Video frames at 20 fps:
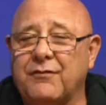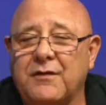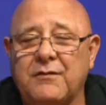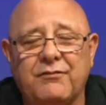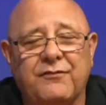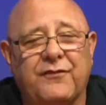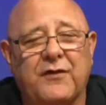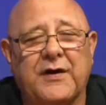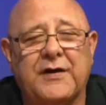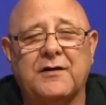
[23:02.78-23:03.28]

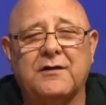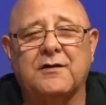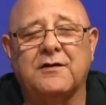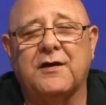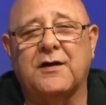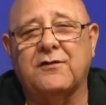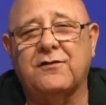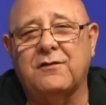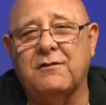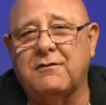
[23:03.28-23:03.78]
final
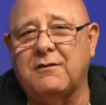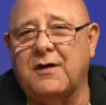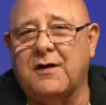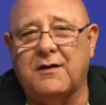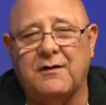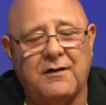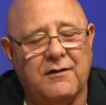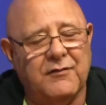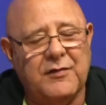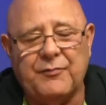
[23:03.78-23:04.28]
election, not
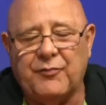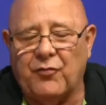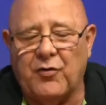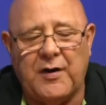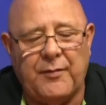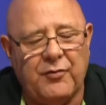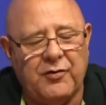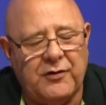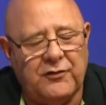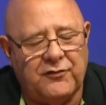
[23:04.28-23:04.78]
in every
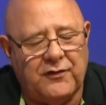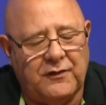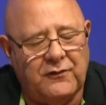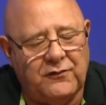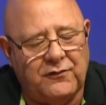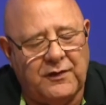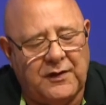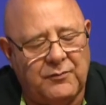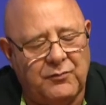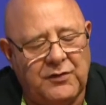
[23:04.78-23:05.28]
primary, as I
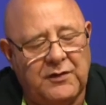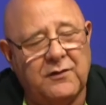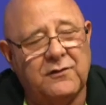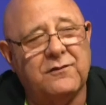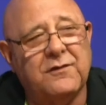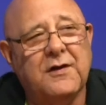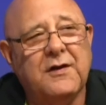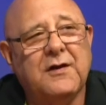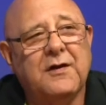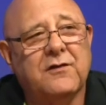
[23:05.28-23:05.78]
said,
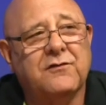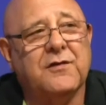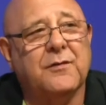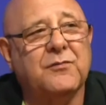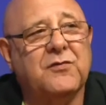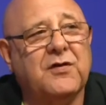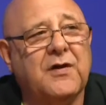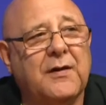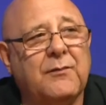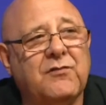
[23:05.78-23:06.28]
because
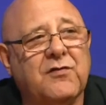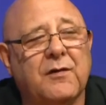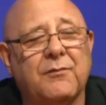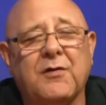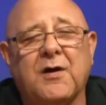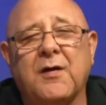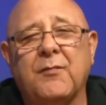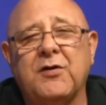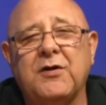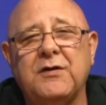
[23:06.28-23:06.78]
sometimes I'm,
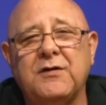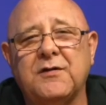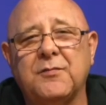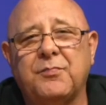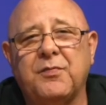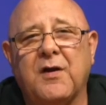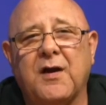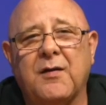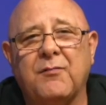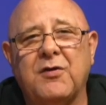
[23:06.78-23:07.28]
I'm, an, ind
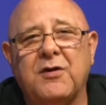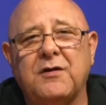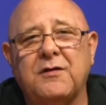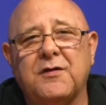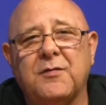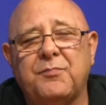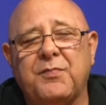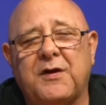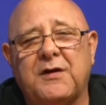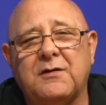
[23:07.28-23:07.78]
I'm an
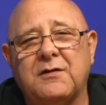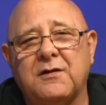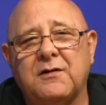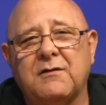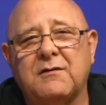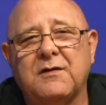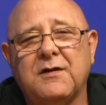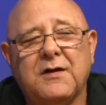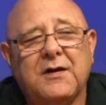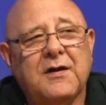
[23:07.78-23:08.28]
independent.
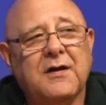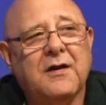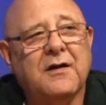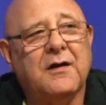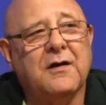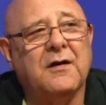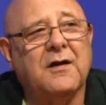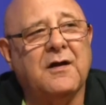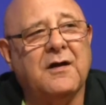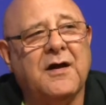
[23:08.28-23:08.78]

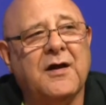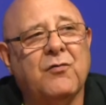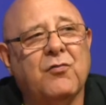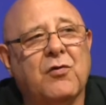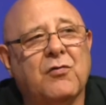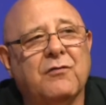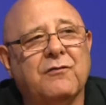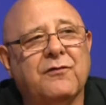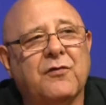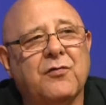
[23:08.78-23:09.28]
Uh, I
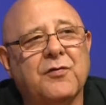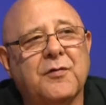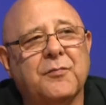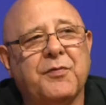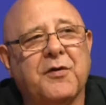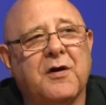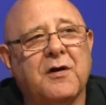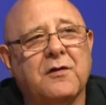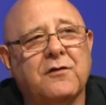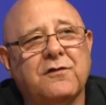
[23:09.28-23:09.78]
won't vote in a
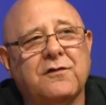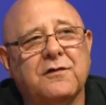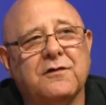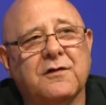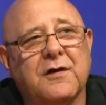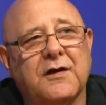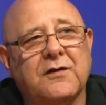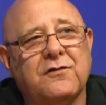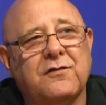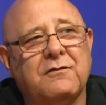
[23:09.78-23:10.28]
partisan
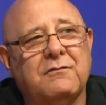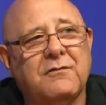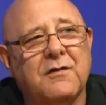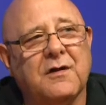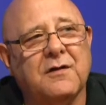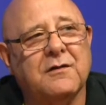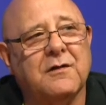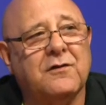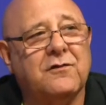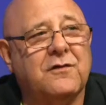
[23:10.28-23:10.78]
election
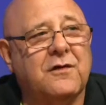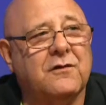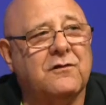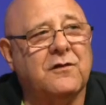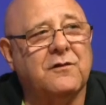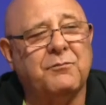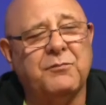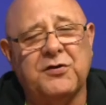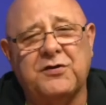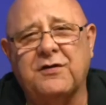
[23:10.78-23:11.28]
unless there's
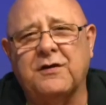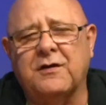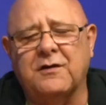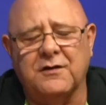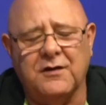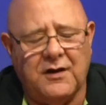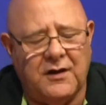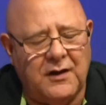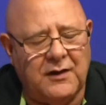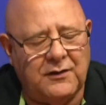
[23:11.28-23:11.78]
a
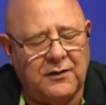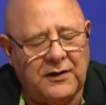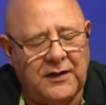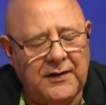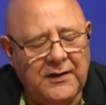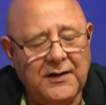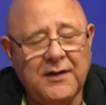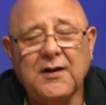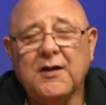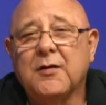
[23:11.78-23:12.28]
particular
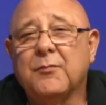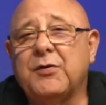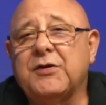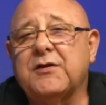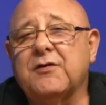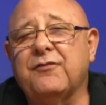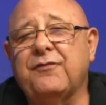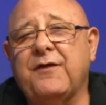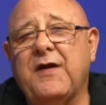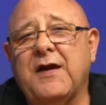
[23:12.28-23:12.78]
candidate.
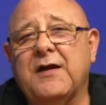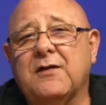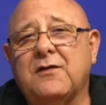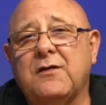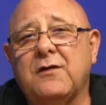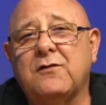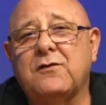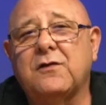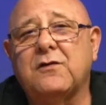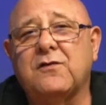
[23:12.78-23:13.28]
But the fact
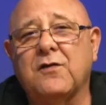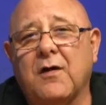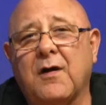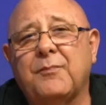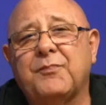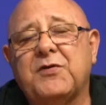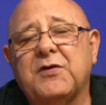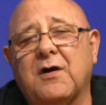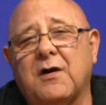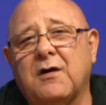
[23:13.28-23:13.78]
is, it's
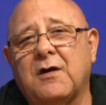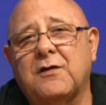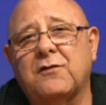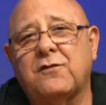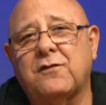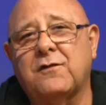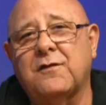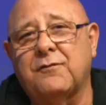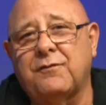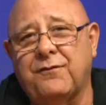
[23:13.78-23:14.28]
up to
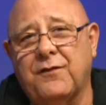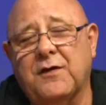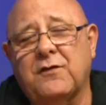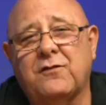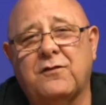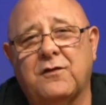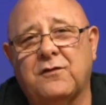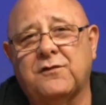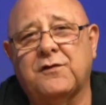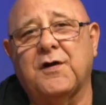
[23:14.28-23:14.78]
us to
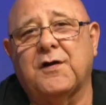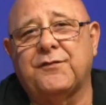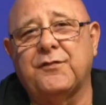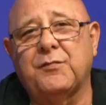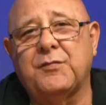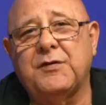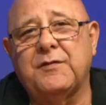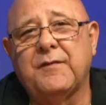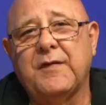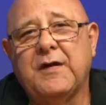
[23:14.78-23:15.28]
fix this
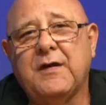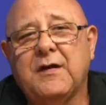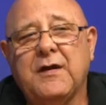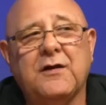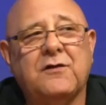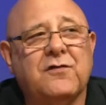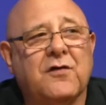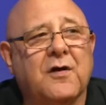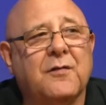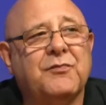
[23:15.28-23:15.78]
government.
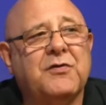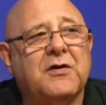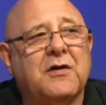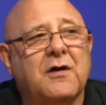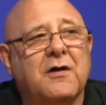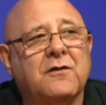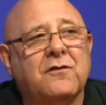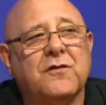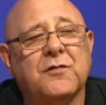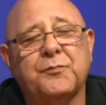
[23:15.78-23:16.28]
It's up to
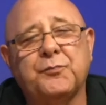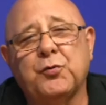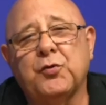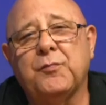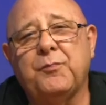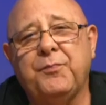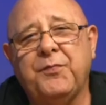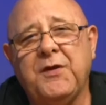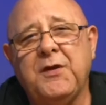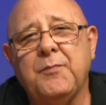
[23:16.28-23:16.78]
us to
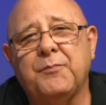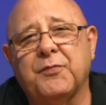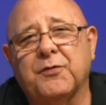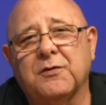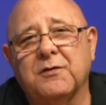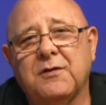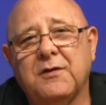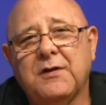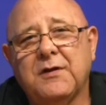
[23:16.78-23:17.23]
put people